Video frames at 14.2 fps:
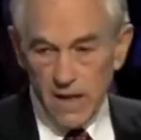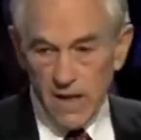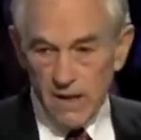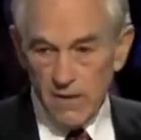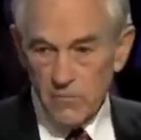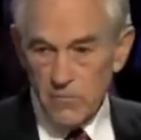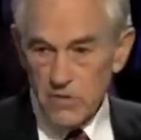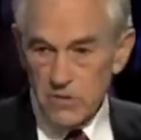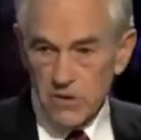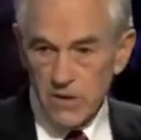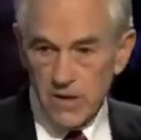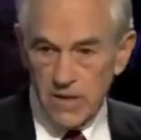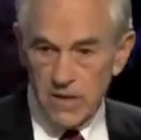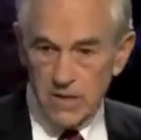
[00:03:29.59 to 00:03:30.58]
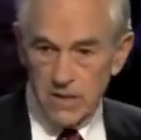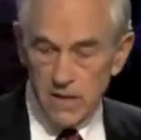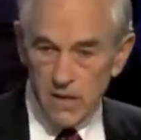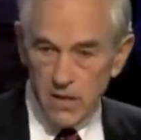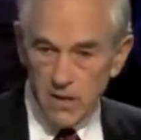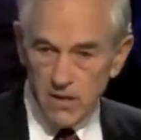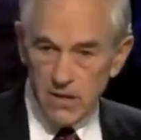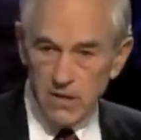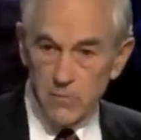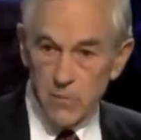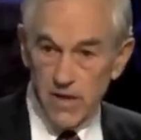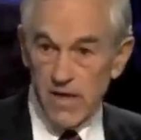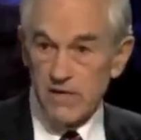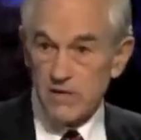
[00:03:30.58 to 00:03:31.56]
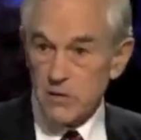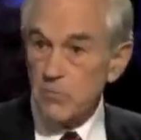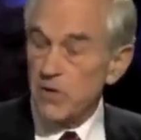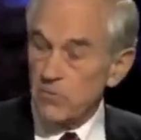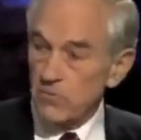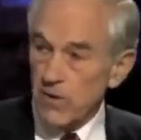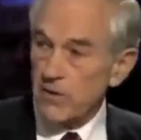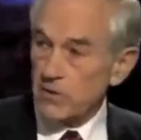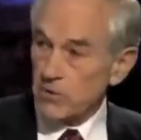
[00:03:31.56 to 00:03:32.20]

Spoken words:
Mr. Kaine, in the past you've been